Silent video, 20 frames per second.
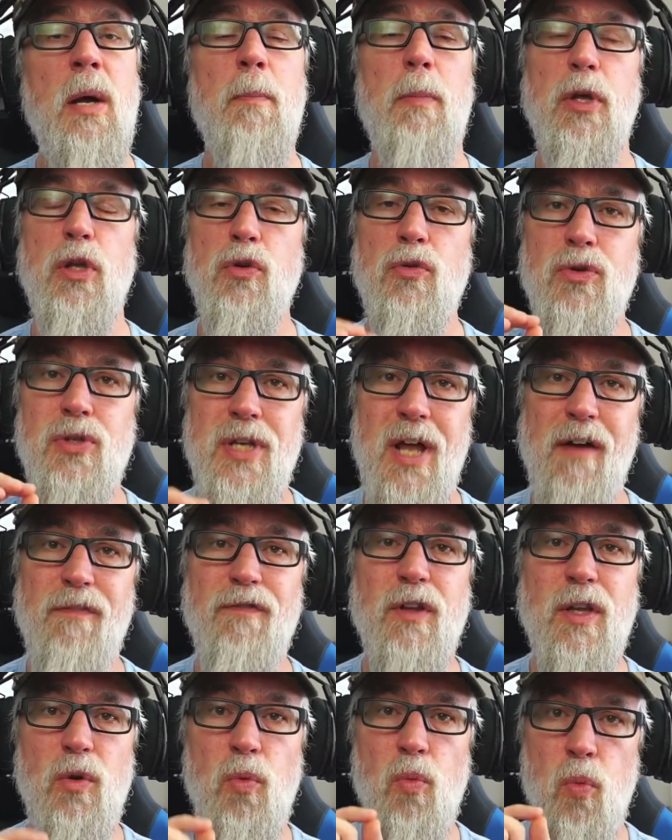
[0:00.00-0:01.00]
But you
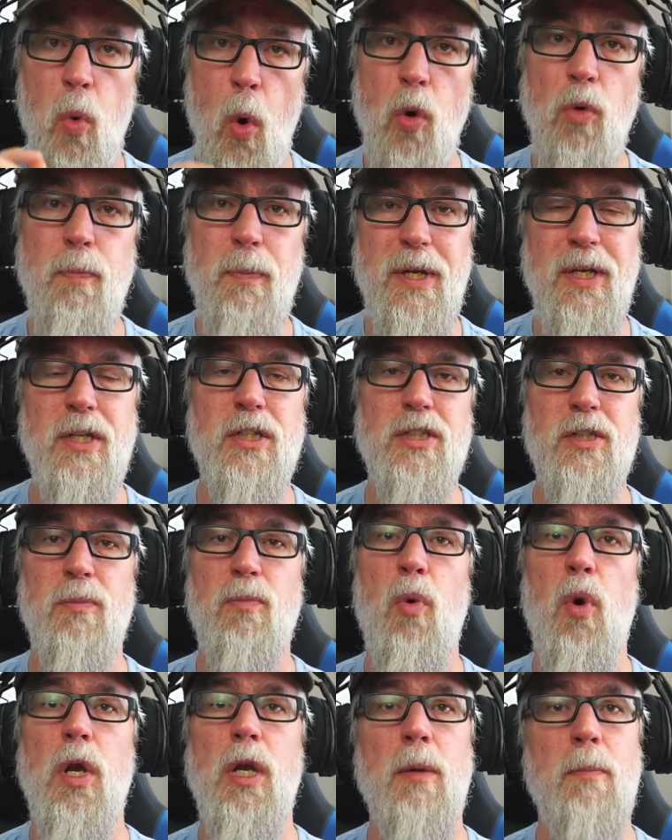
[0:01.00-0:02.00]
definitely won't be
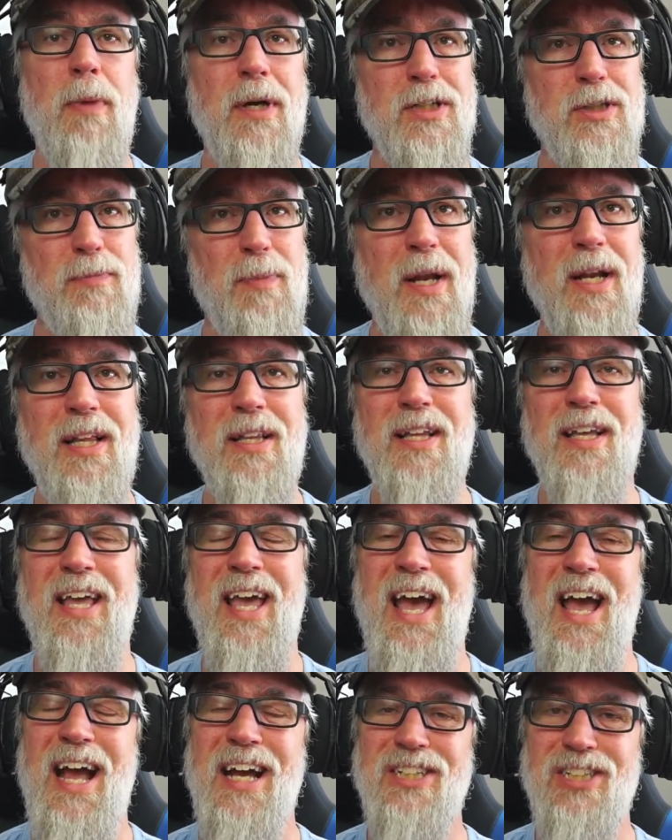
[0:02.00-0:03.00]
disappointed by spending the
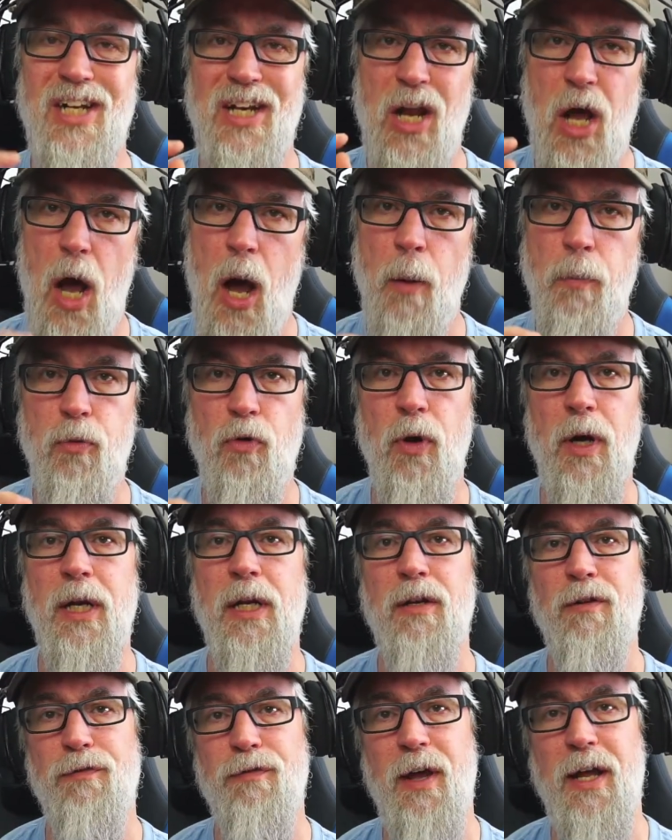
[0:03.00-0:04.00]
cash and
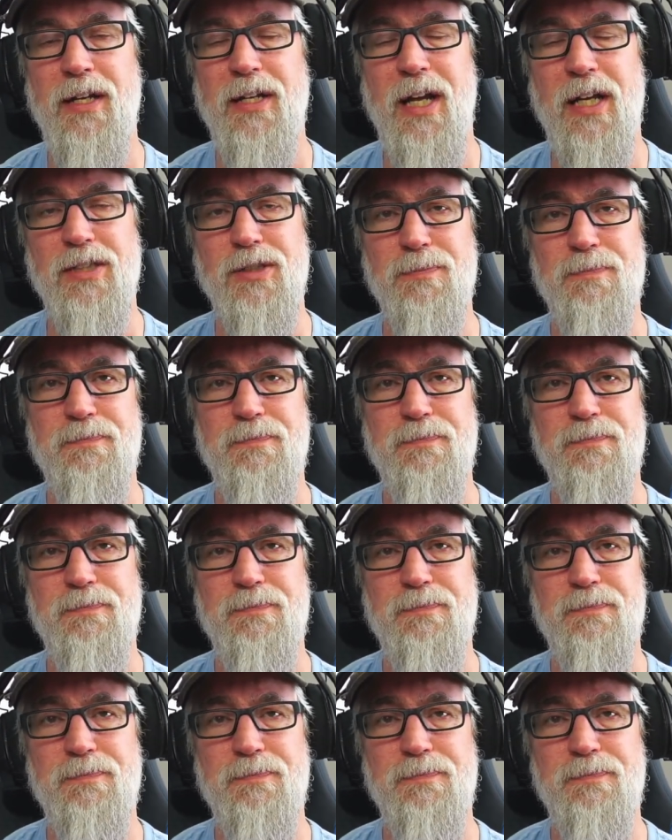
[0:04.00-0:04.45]
upgrading to Phantasm.